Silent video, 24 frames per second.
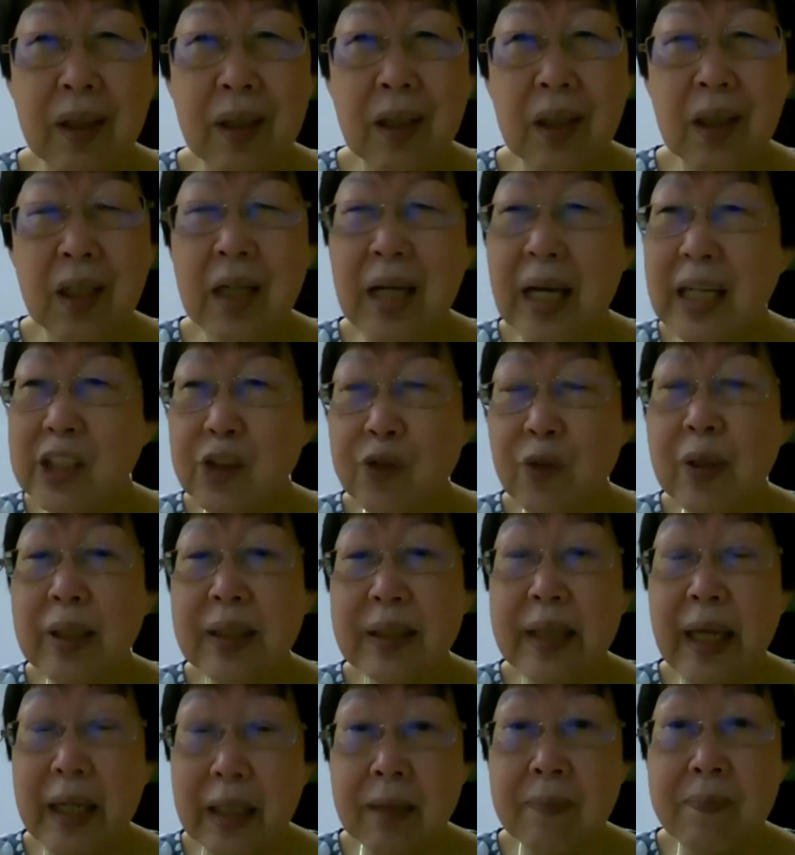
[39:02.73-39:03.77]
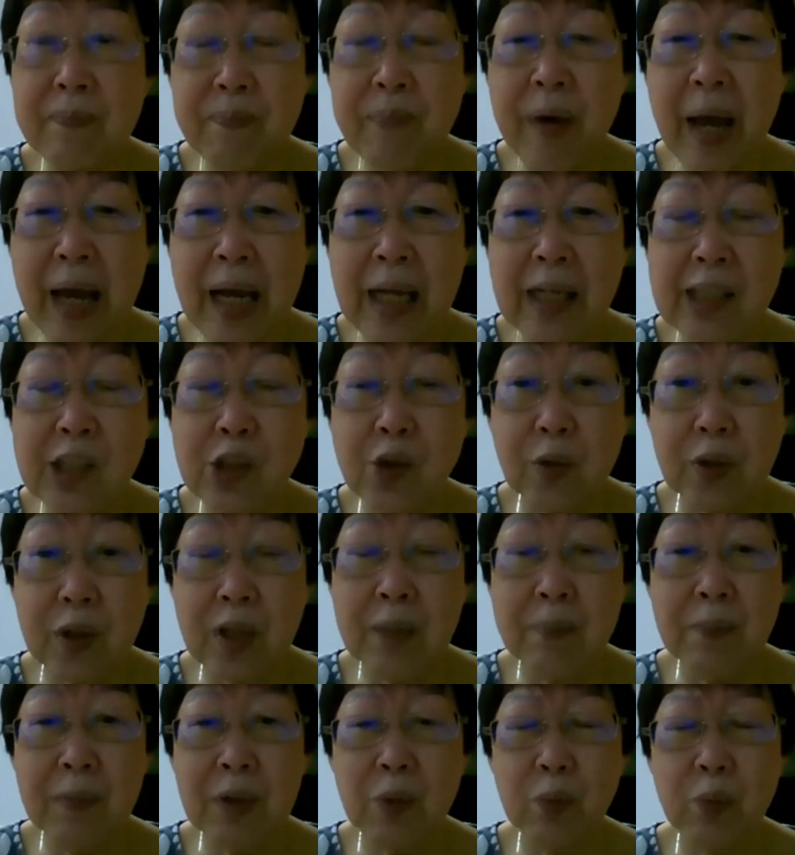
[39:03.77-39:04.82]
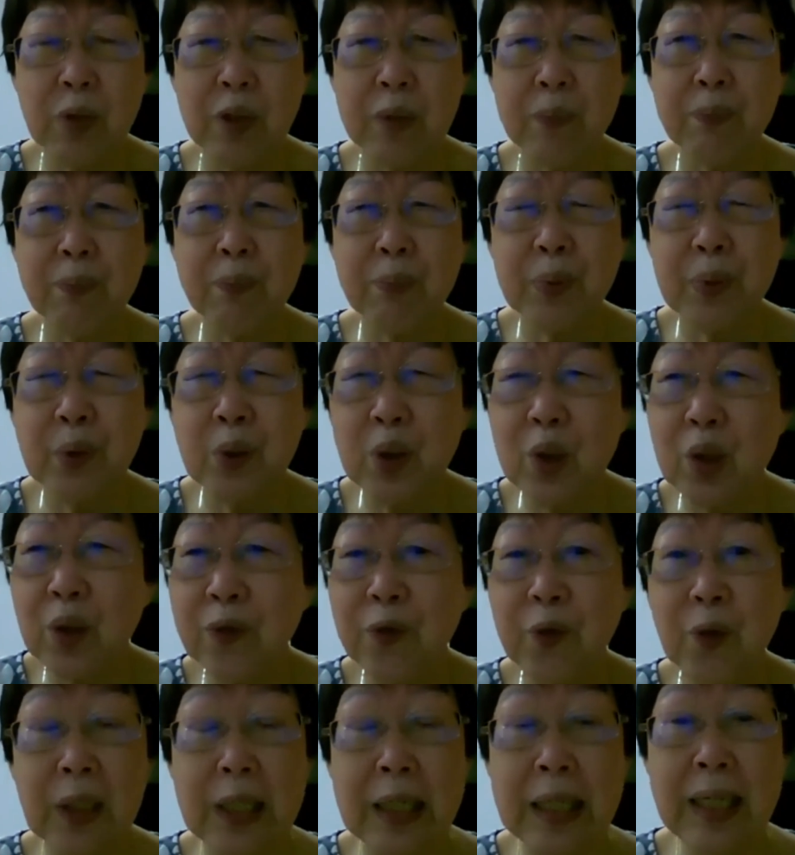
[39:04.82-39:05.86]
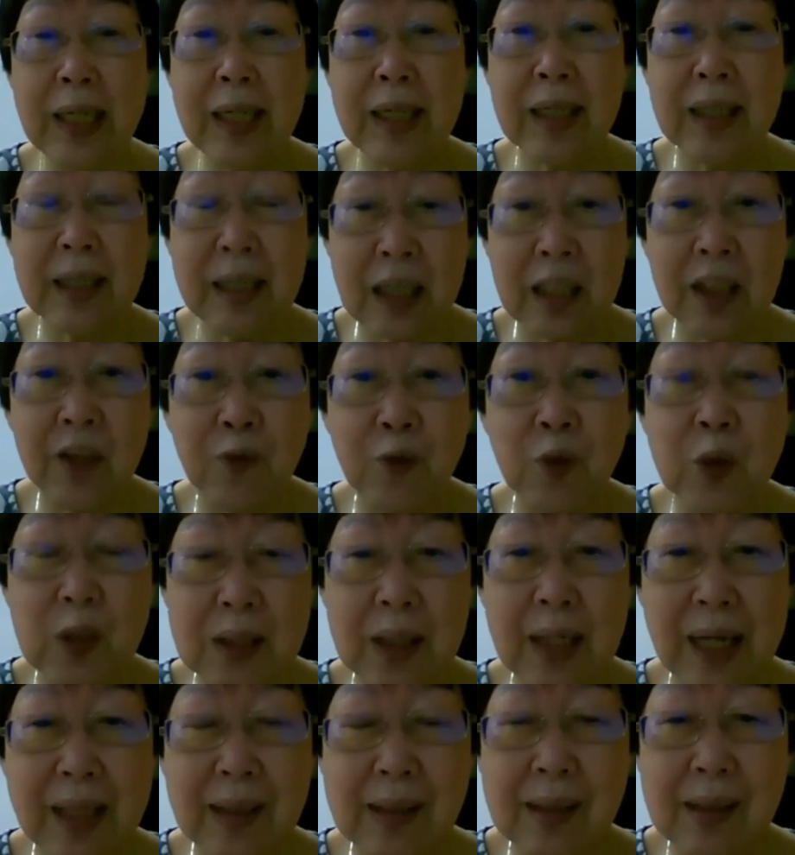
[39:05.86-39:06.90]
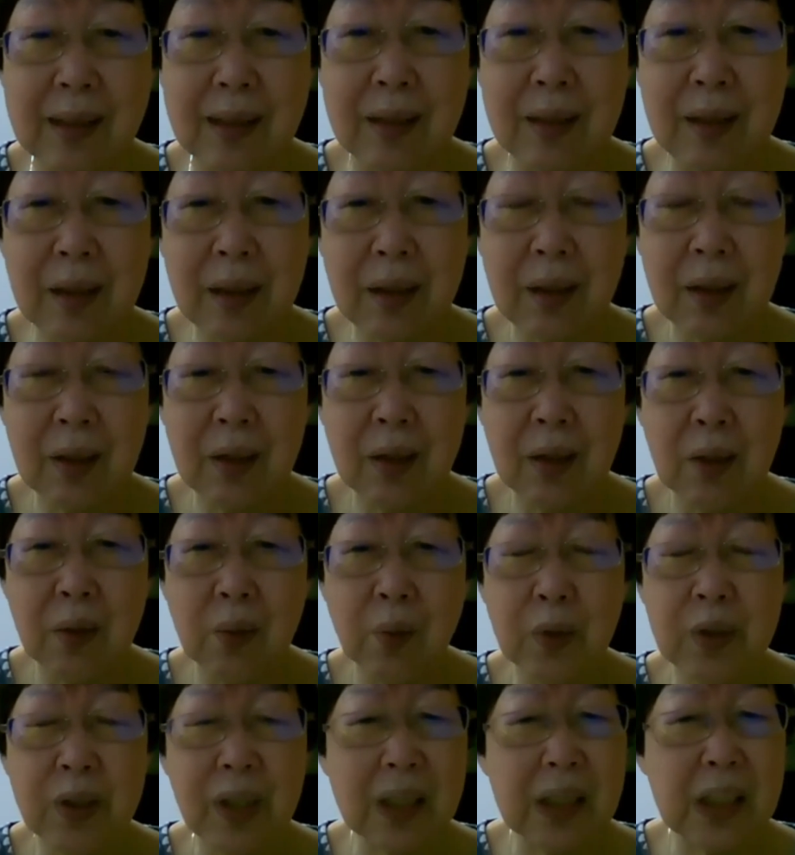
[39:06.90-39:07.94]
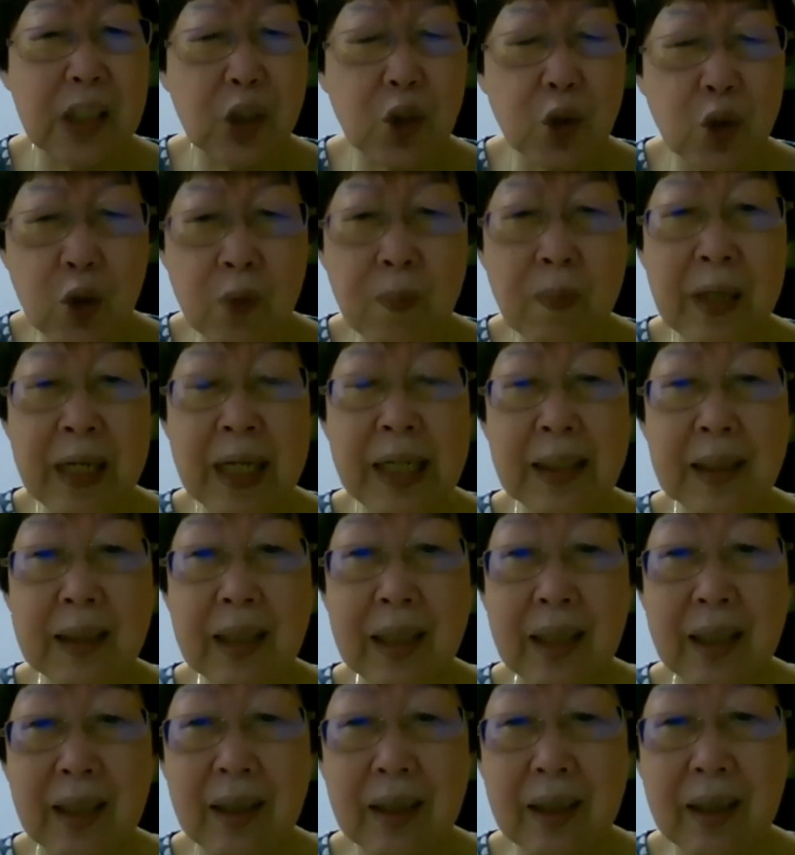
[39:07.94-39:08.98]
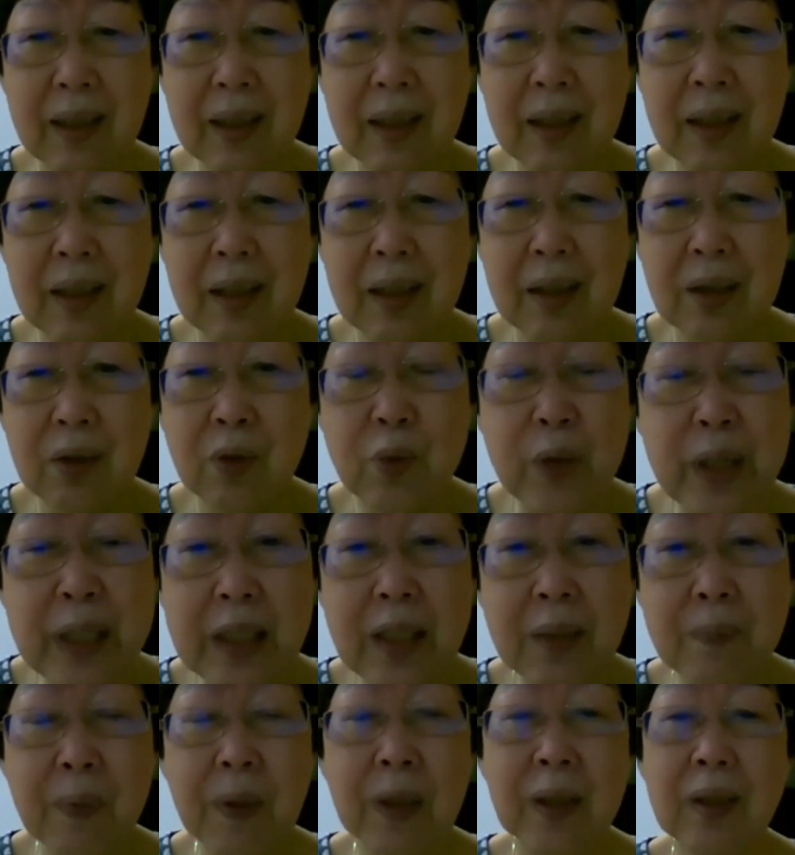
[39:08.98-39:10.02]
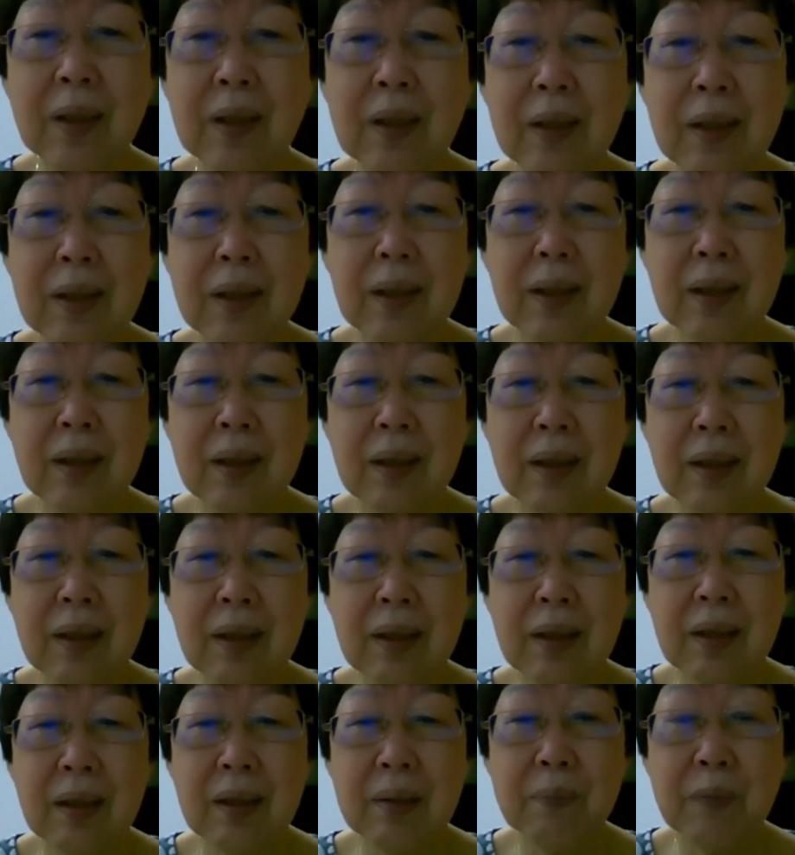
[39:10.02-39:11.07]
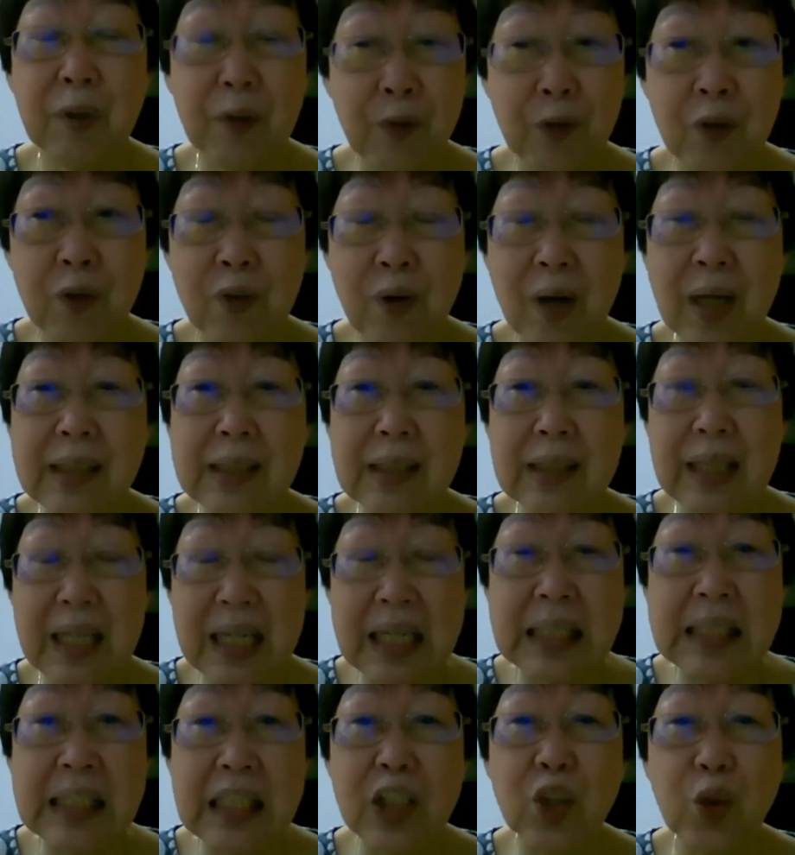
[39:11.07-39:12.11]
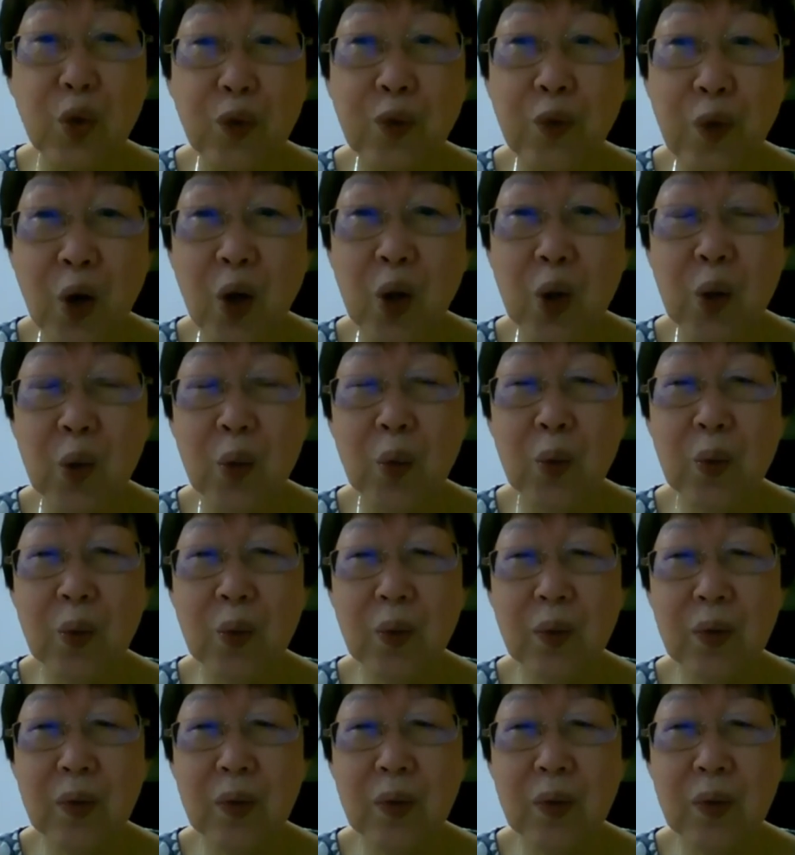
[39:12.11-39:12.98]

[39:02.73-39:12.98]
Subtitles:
He has really taken pains to come up with beautifully colorful slides, which are stimulating, readable, but for us, easy to follow.